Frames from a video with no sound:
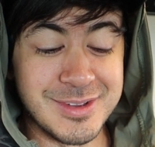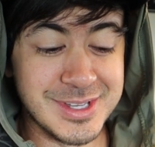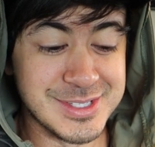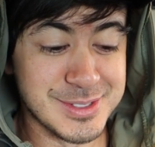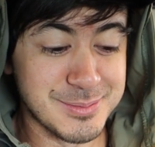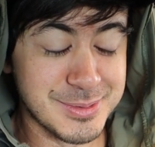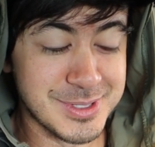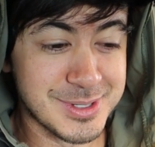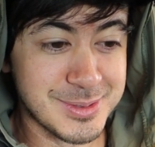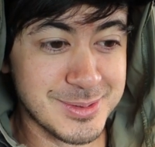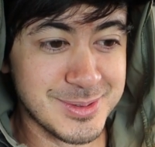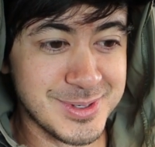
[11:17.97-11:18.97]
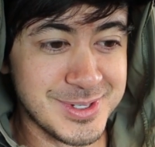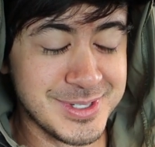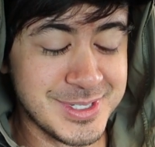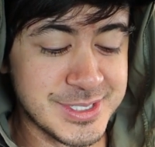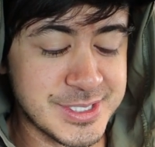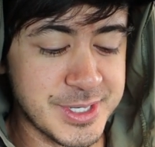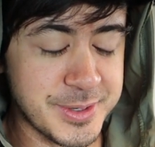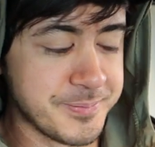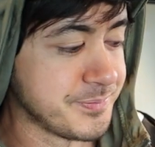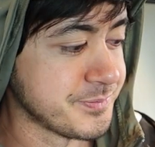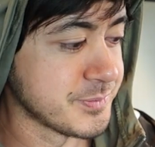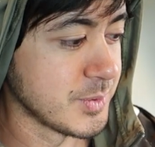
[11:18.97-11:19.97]
Vans are pretty cool.
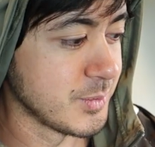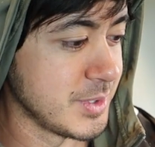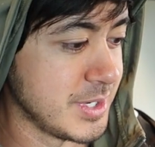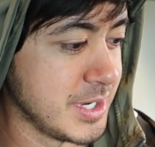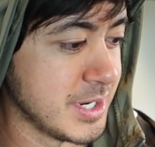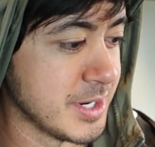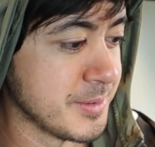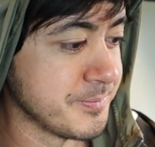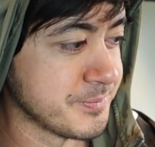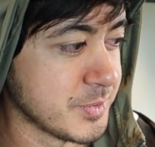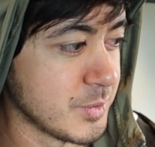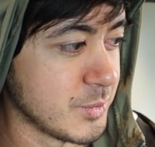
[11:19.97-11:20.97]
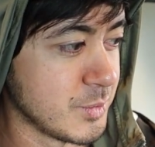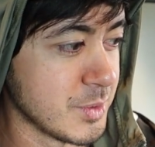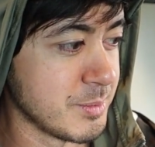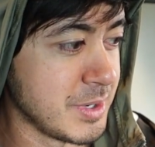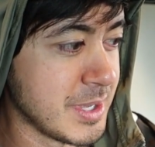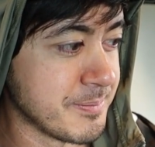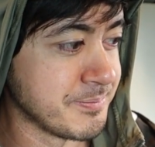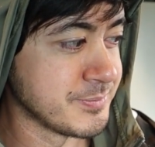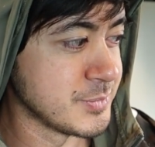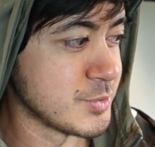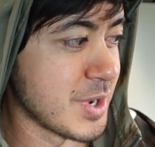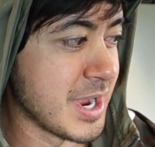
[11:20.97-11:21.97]
So we're in here, warming up,
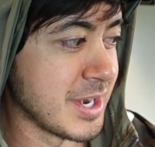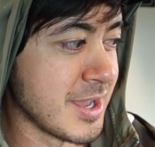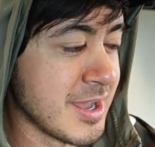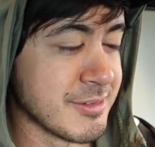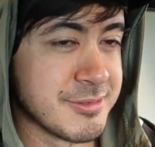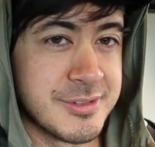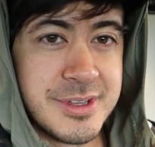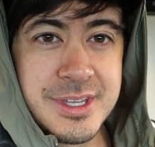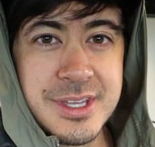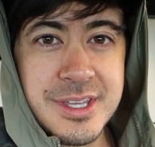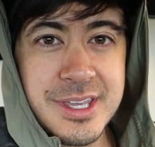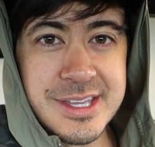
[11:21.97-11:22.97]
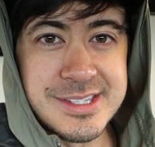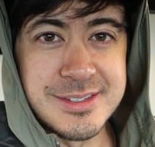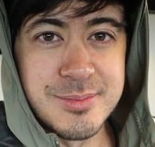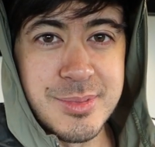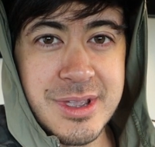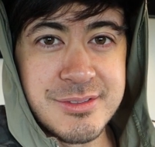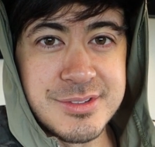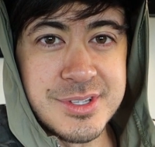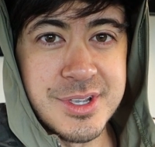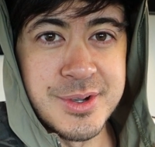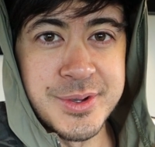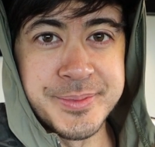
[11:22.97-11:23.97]
drying off, getting some
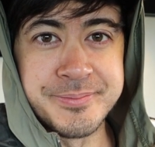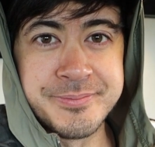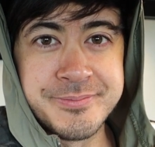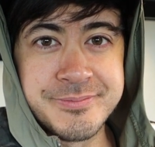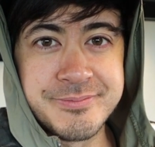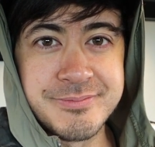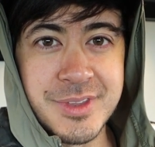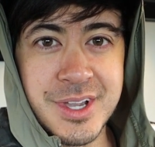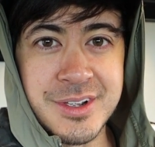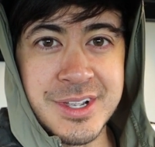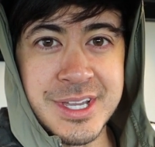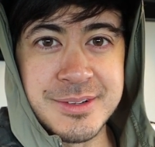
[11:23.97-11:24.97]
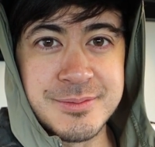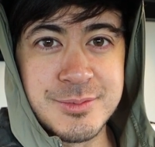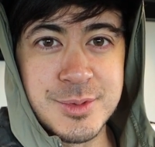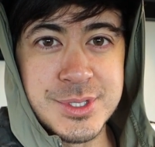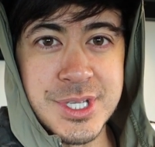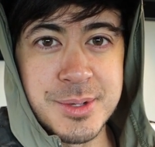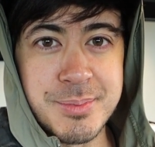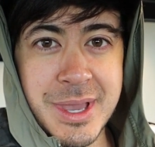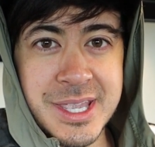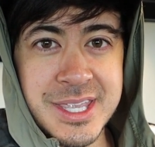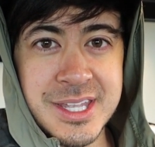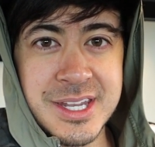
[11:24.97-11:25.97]
breakfast going. All right, we'll check
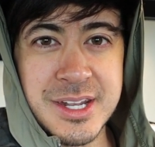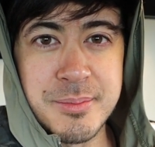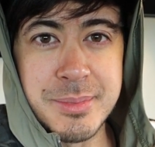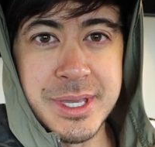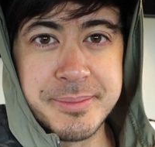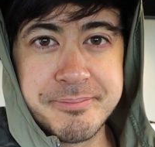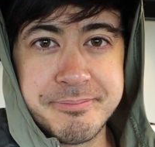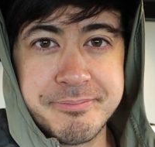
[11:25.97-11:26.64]
back in a bit.